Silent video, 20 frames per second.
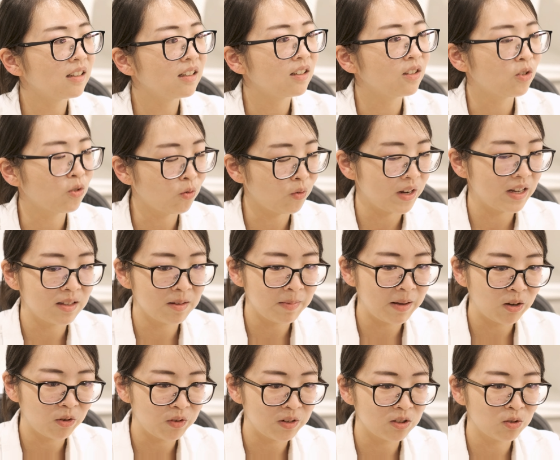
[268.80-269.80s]
is great
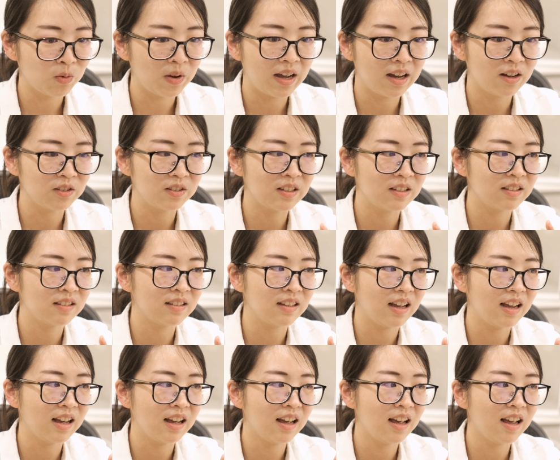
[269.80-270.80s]
about Green Square House is
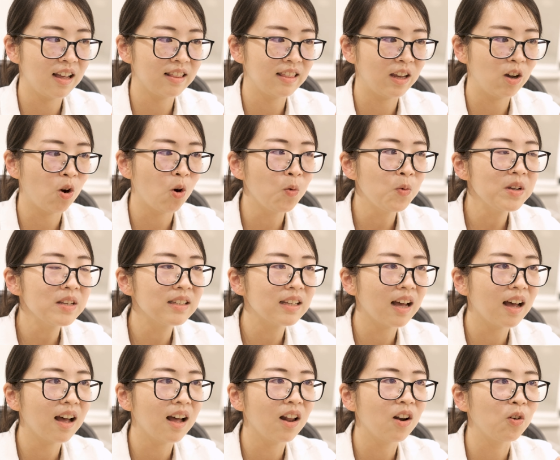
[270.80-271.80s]
they're always
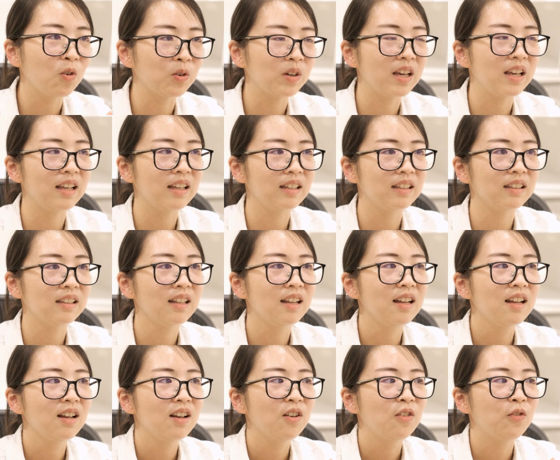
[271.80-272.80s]
looking
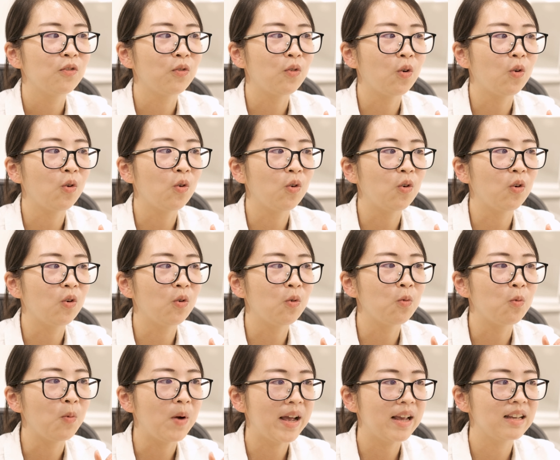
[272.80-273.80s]
for
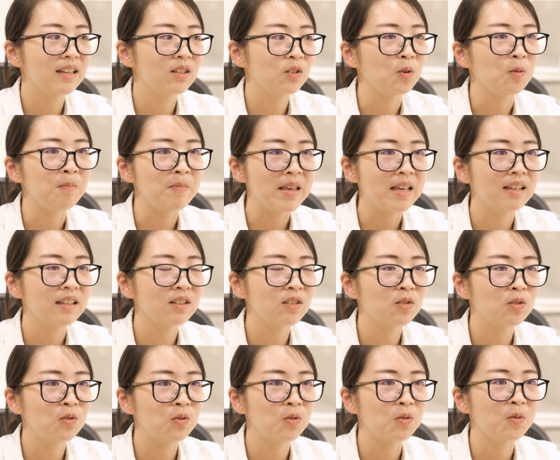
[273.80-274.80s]
ways or
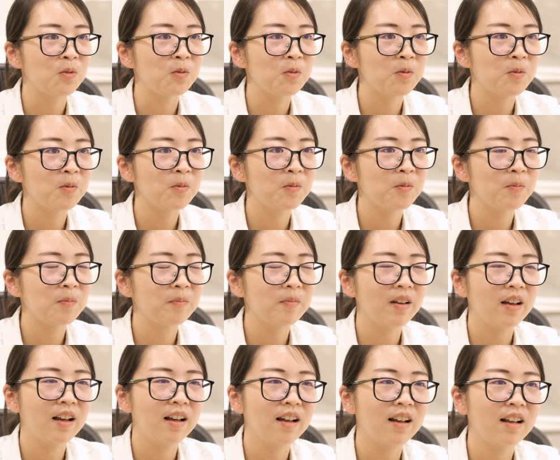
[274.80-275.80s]
means to
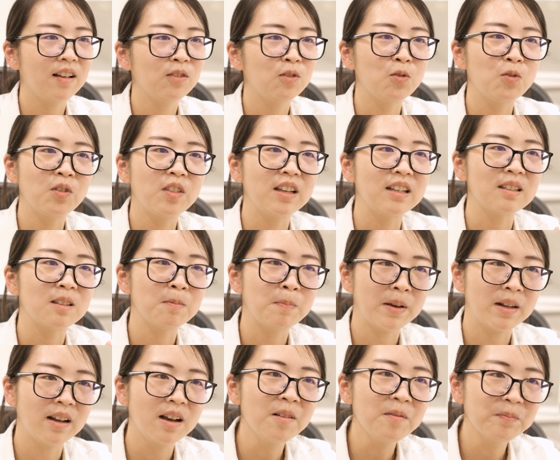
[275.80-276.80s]
do things
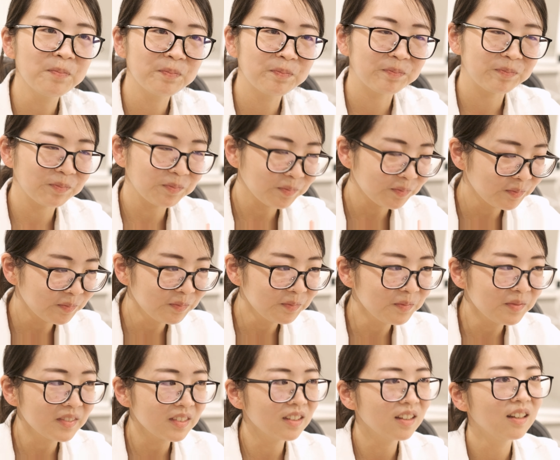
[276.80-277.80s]
better,
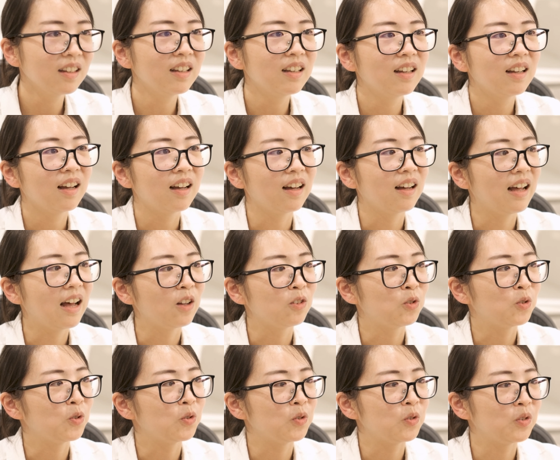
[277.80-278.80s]
how
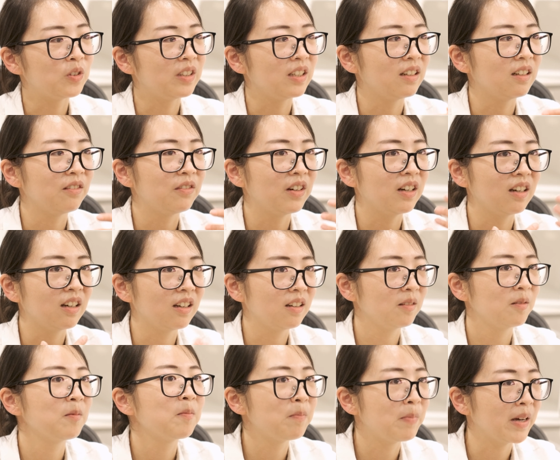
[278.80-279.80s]
to deliver
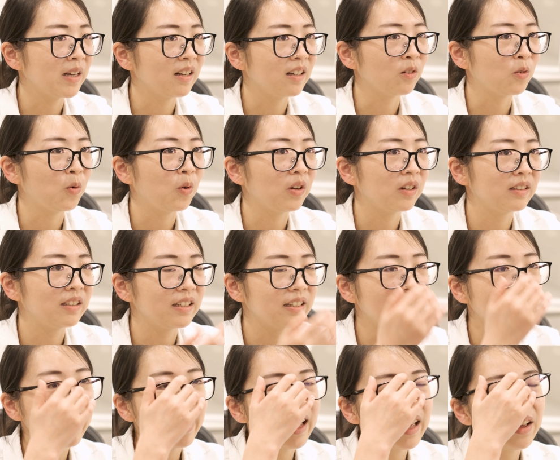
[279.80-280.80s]
better quality
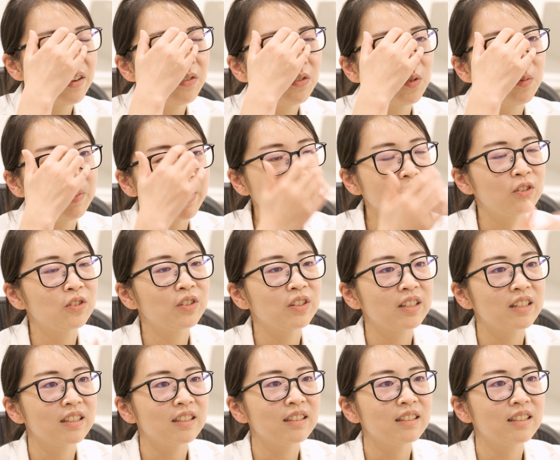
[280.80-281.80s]
care for
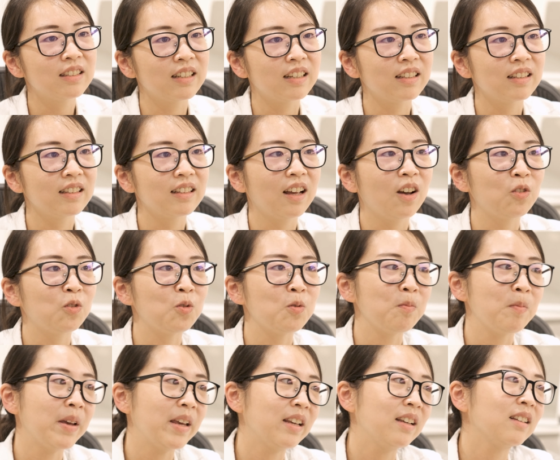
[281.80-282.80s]
patients, and how to
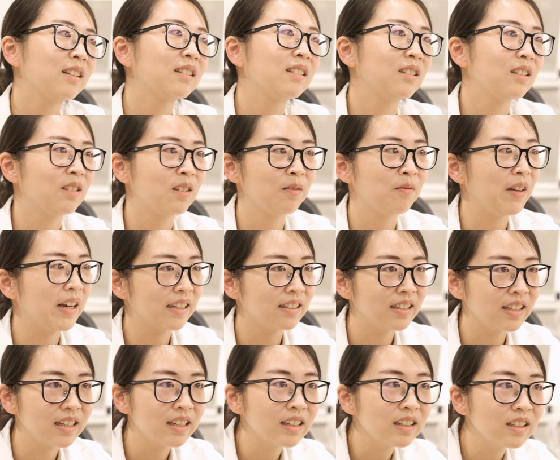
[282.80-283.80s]
make the
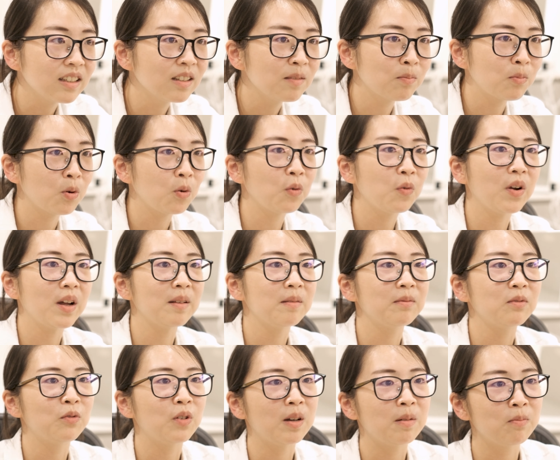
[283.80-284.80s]
vaccine
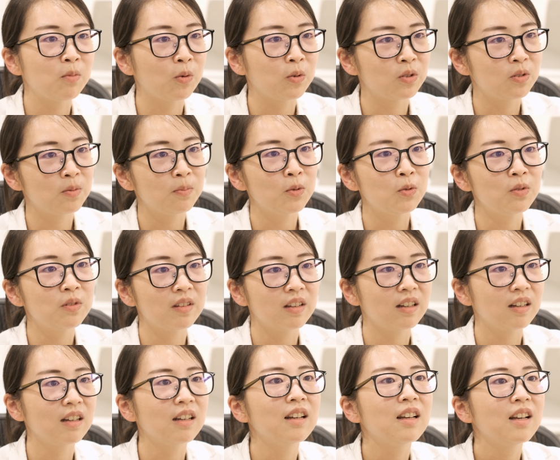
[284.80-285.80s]
program run more
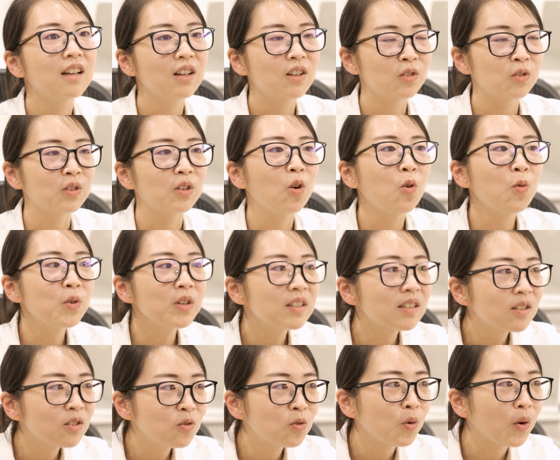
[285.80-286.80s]
smoother. So they're always
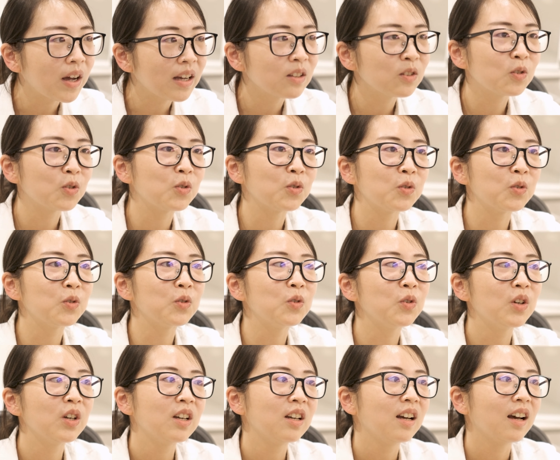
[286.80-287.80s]
trying to
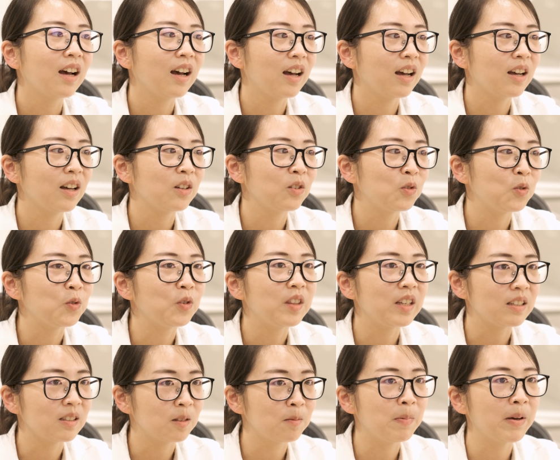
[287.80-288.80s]
do
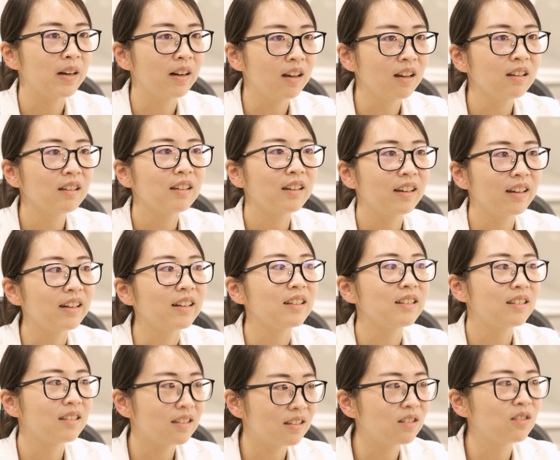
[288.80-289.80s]
things better, and
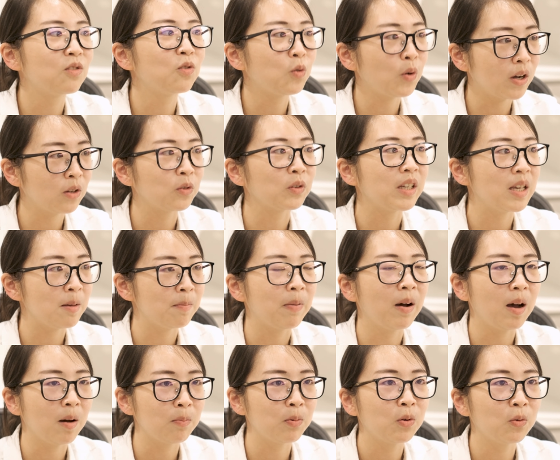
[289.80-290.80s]
it's try to keep
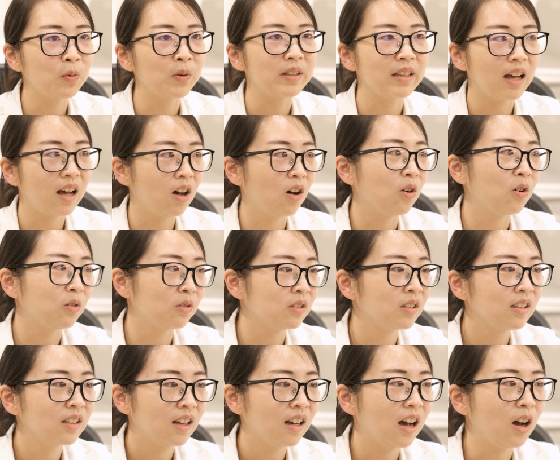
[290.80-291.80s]
up with how
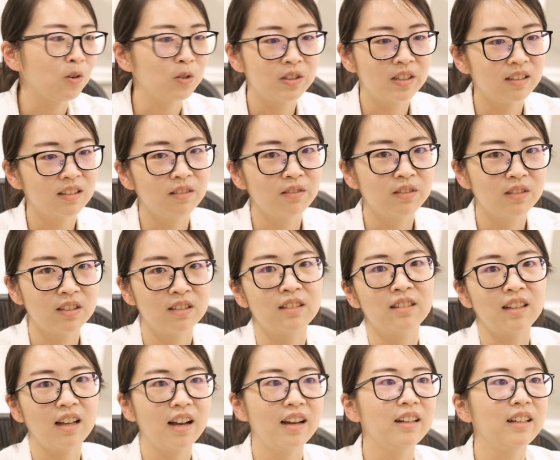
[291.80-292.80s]
I would say the
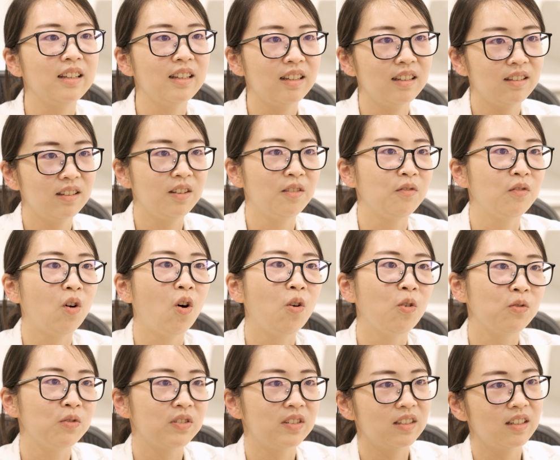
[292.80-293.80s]
society
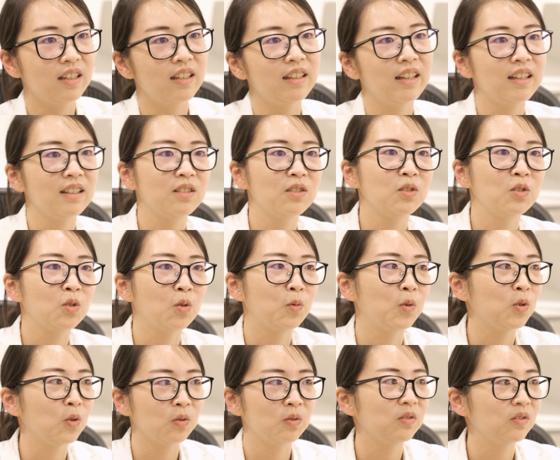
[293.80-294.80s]
evolves, and then so
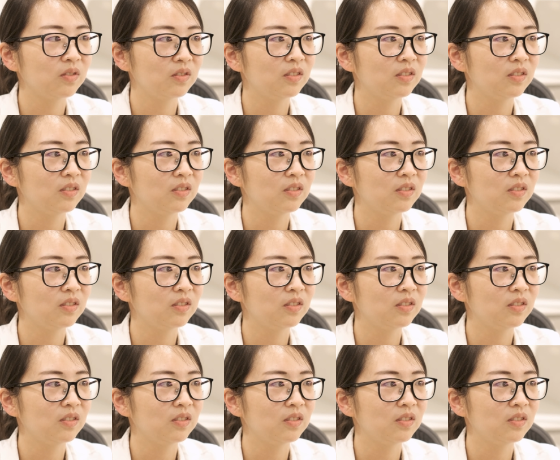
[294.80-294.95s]
we don't